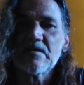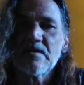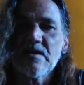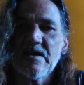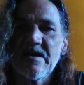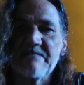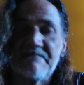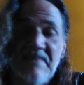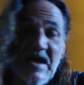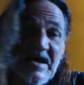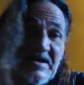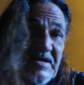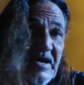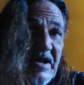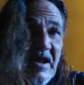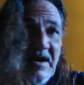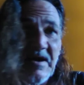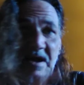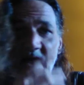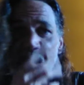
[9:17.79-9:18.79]
In fact, I
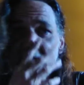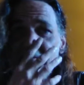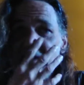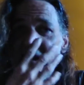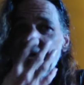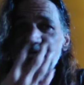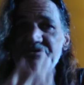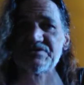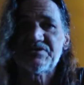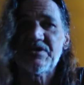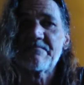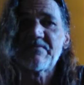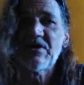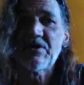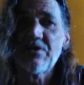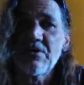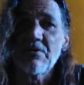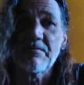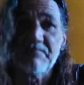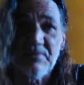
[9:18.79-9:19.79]
got a comment on
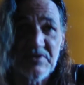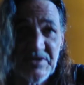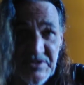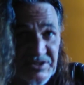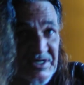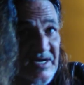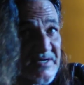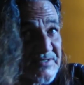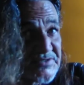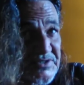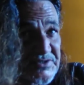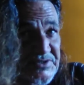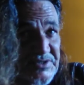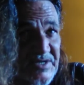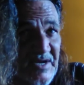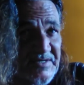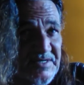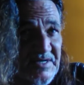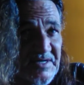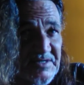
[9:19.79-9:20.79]
somebody who appreciates the
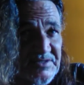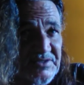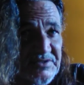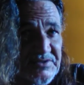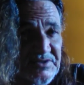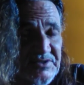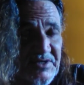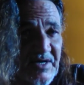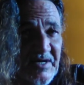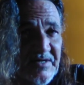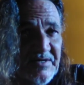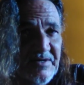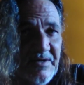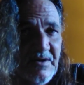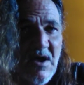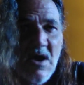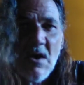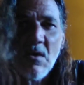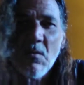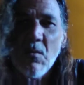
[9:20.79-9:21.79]
citations that I do.
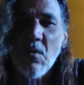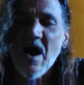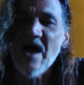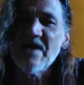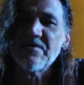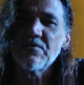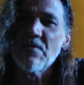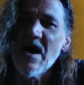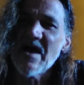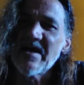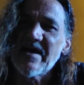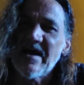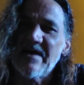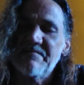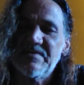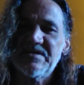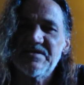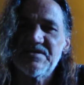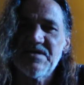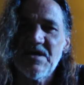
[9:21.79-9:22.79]
Why do I got to
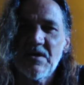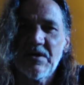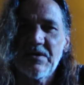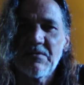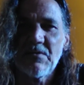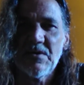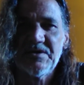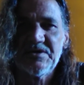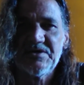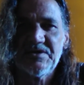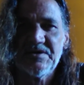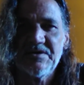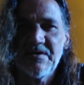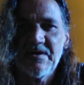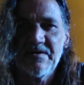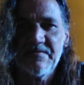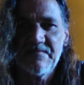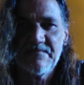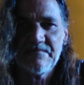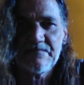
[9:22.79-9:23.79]
be the only one to do
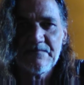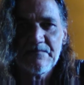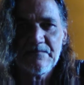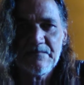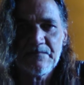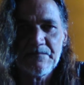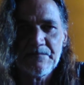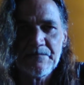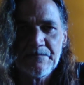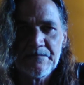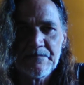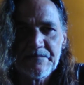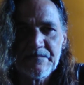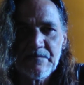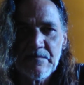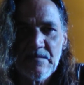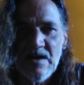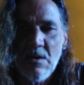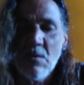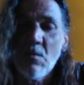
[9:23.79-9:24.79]
it?
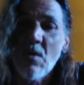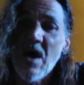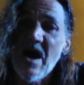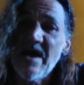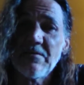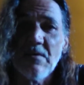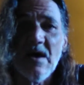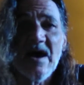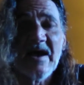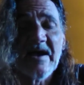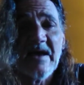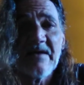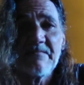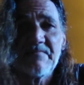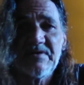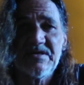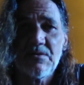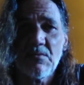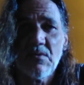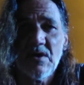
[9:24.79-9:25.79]
Why do I got to
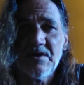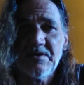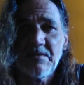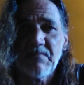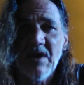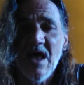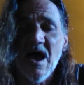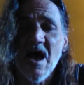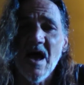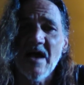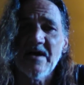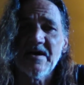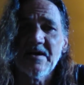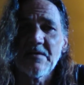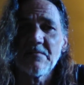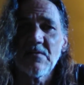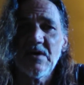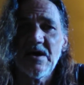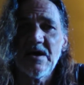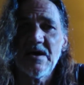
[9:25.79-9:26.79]
be the one to block
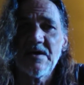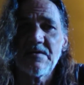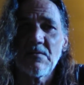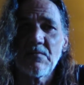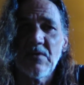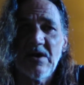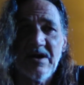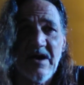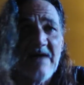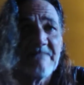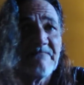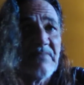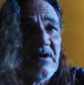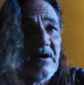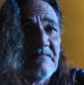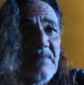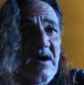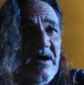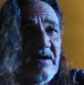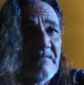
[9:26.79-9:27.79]
when I'm
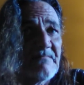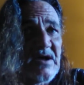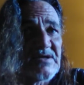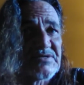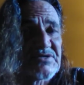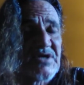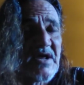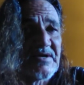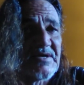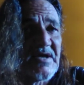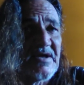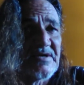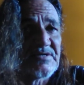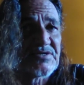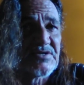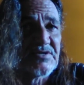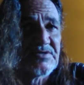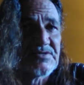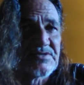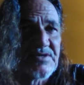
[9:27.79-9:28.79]
verifying my
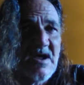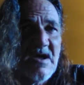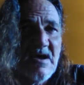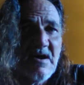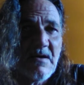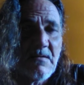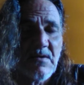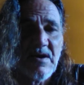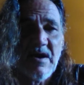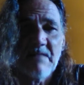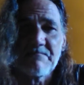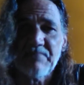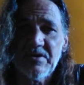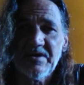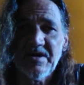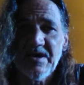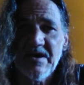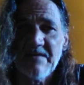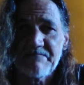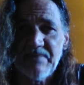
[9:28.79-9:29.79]
citations, when I'm
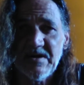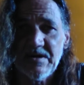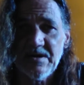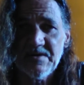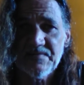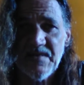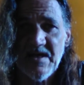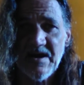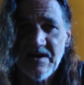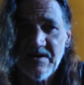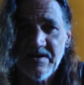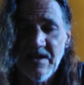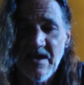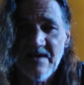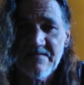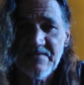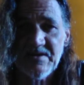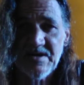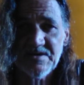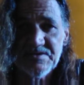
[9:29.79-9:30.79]
putting up parenthetical
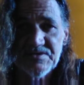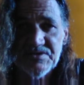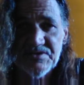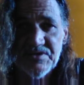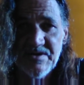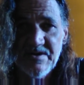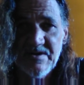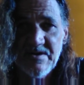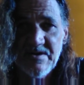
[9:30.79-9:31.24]
evidence,